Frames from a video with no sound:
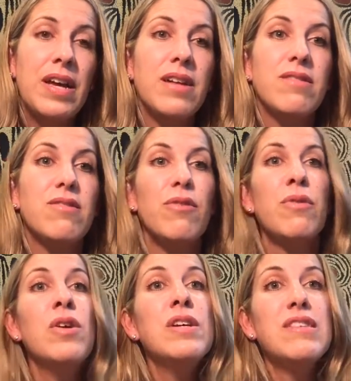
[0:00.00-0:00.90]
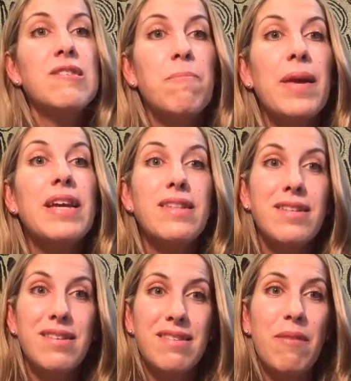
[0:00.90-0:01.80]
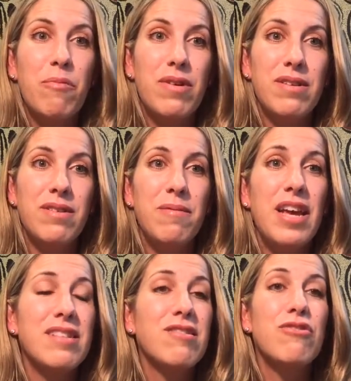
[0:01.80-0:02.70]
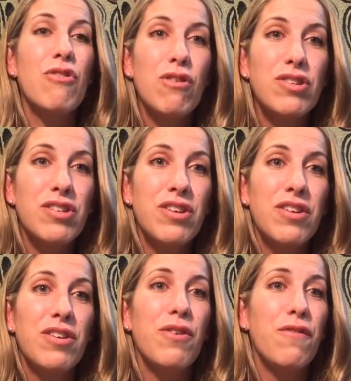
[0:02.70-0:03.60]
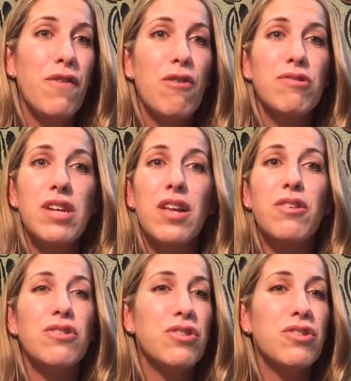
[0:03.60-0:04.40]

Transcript: And so speak to someone. It's not your fault, and you